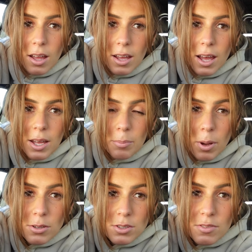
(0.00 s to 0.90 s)
Okay,
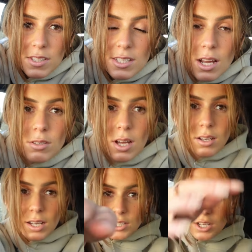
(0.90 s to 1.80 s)
post office is now done.
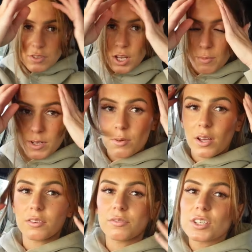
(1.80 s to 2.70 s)
I literally have 2 minutes
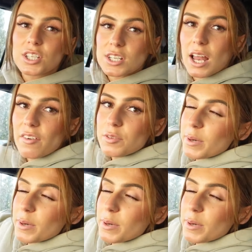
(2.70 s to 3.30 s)
worth of footage left,